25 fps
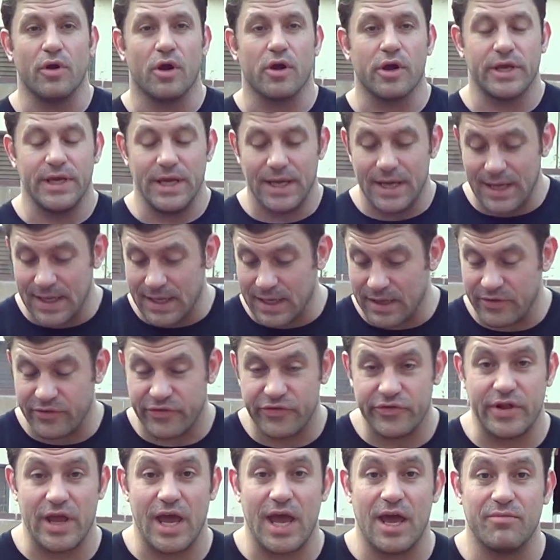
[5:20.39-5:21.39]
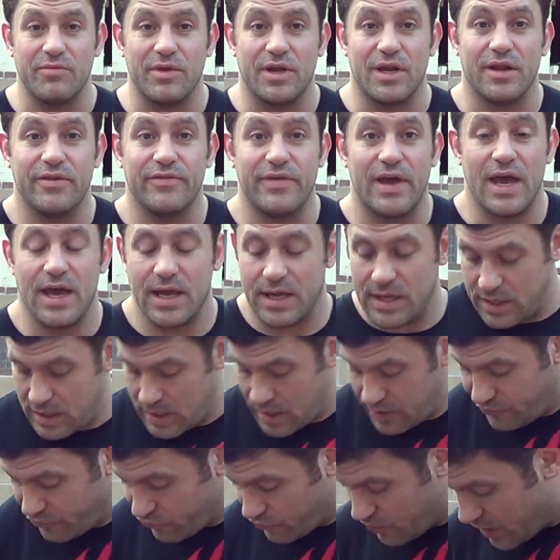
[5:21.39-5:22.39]
are getting stabbed and attacked, and
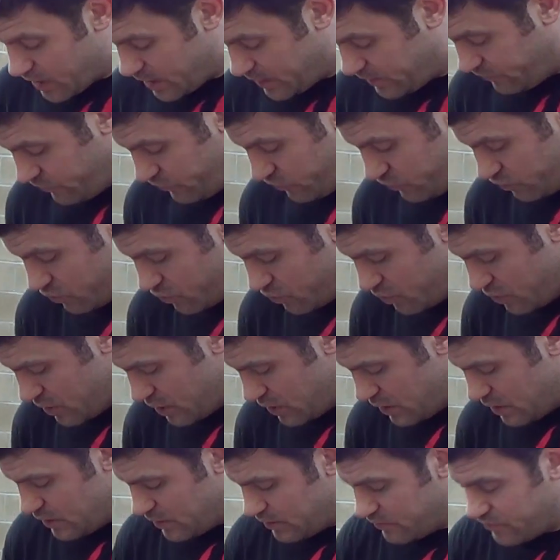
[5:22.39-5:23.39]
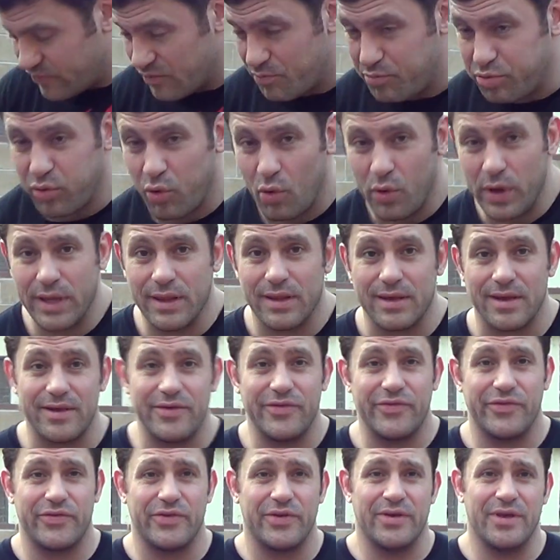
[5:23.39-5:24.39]
I try to deploy
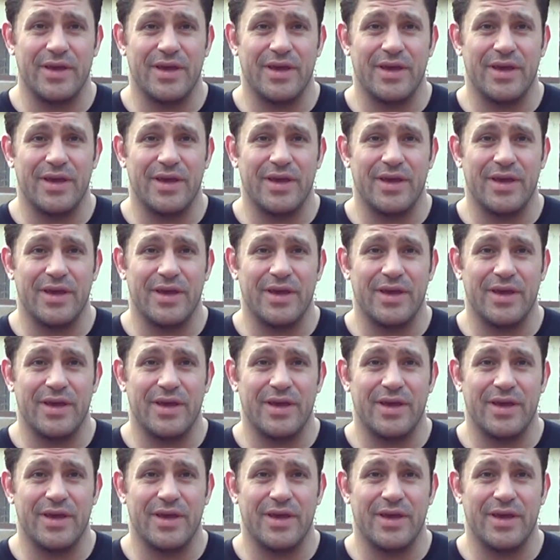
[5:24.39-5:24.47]
this,